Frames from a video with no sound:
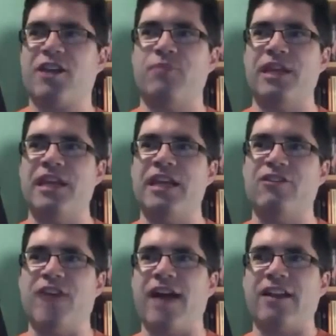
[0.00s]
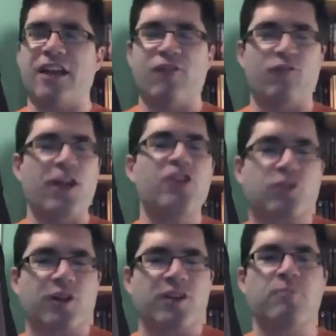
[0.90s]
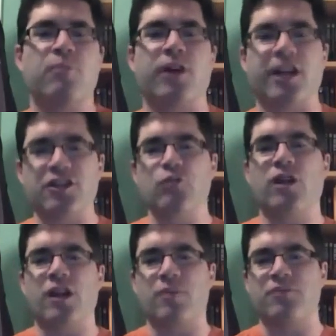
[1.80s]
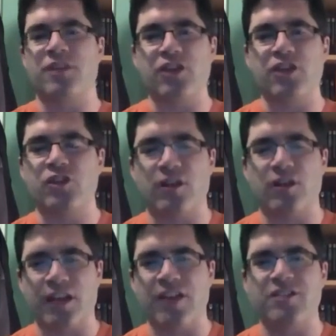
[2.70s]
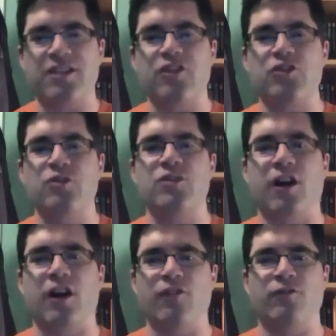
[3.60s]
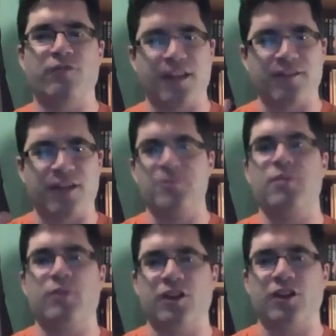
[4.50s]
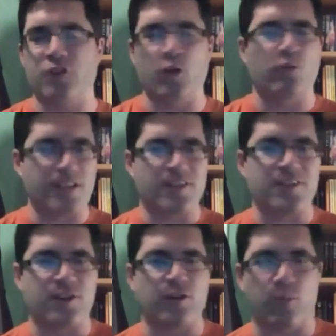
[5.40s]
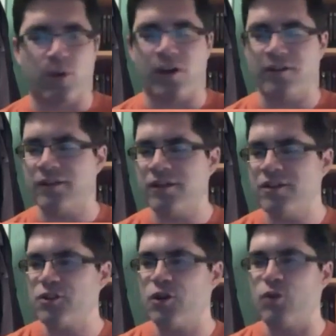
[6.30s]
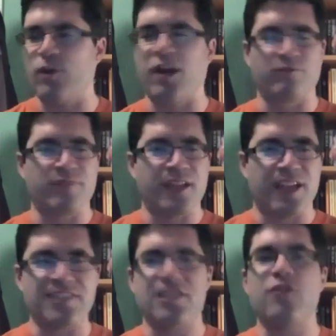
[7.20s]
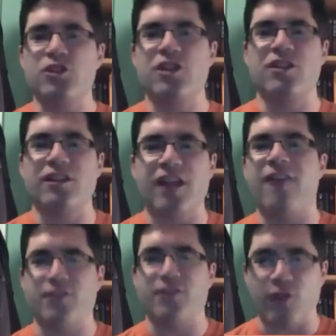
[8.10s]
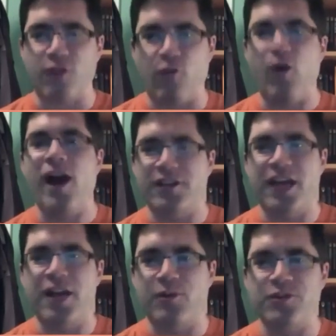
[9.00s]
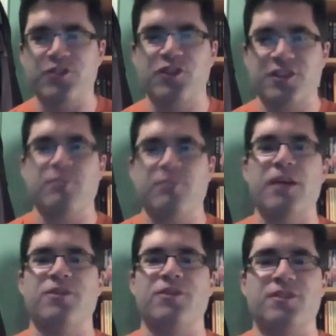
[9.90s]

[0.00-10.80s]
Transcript: be that adventurous, but I do run up the issue against the issues of that I'm someone I don't necessarily want to go around extinguishing the lives of wild animals just to be able to